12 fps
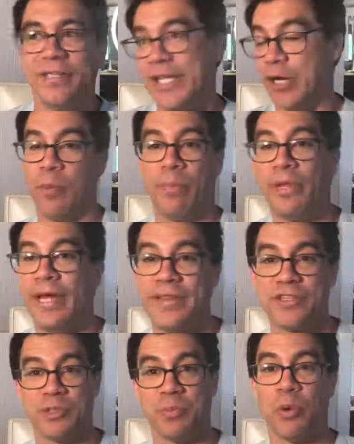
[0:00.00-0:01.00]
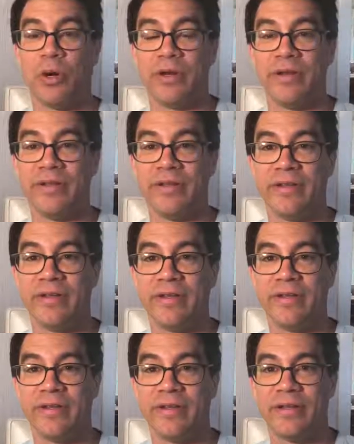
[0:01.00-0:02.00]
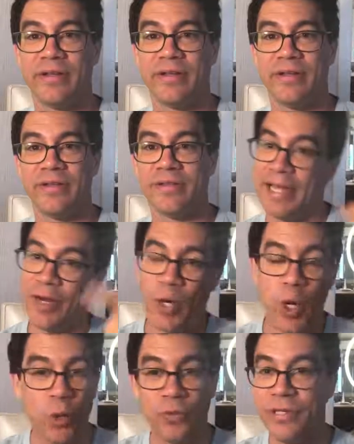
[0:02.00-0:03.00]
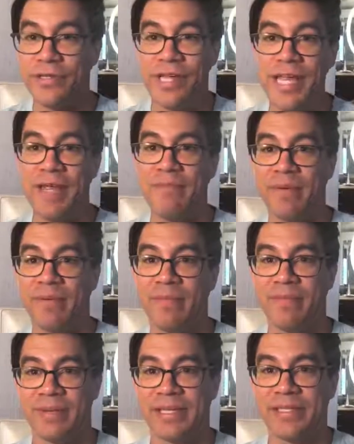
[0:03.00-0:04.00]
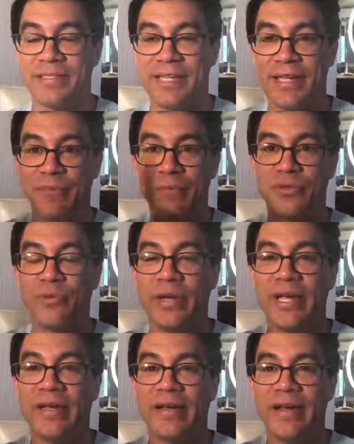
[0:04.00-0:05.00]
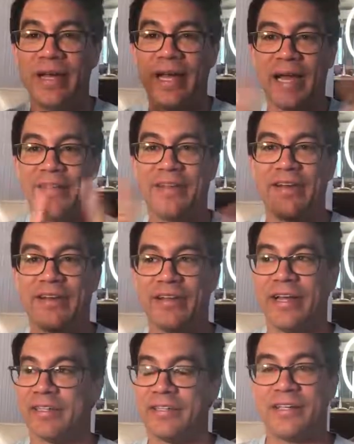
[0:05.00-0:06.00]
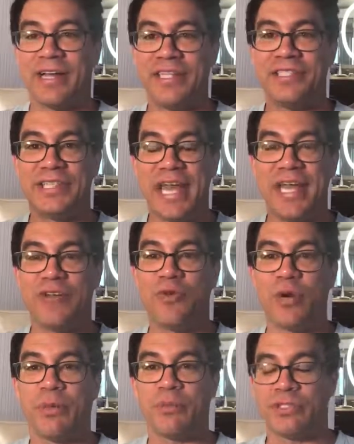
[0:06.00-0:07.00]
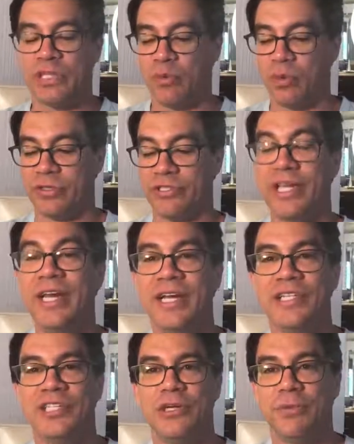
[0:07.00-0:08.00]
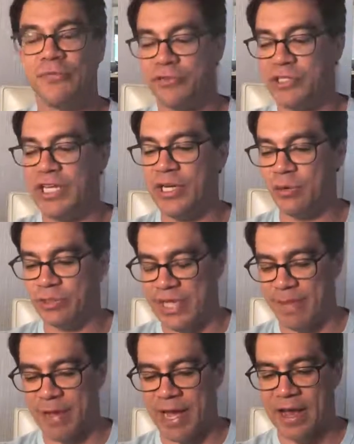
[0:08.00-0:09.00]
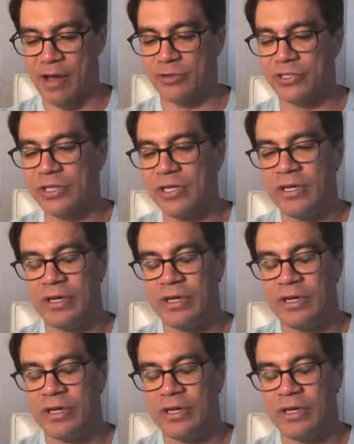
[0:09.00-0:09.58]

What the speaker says: They don't play the sport. They don't own the team, but they sit in between and they collect a nice 10, 20% royalty. Tillman Fertitta was at my house.